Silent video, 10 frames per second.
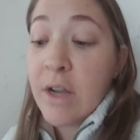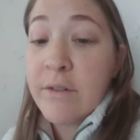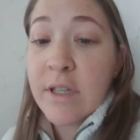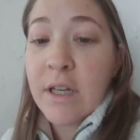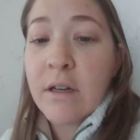I
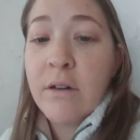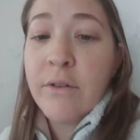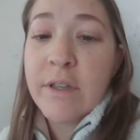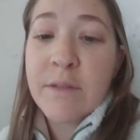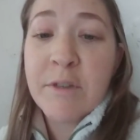was like, oh,
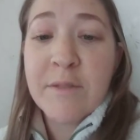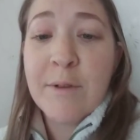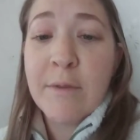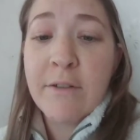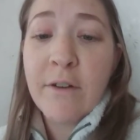well, this must
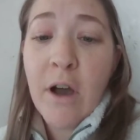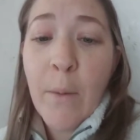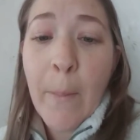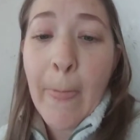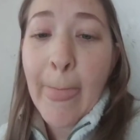be my fault
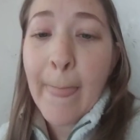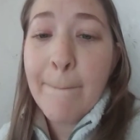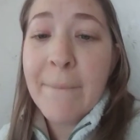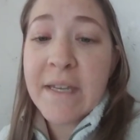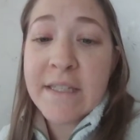
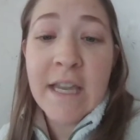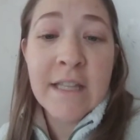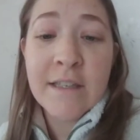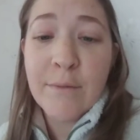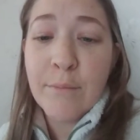because I
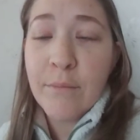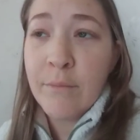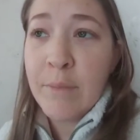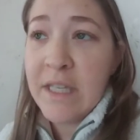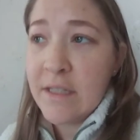ate some
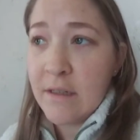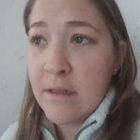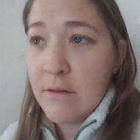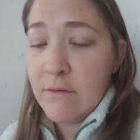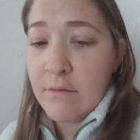
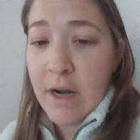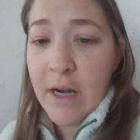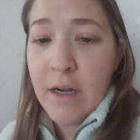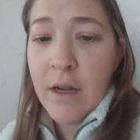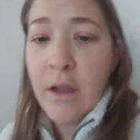pizza, right?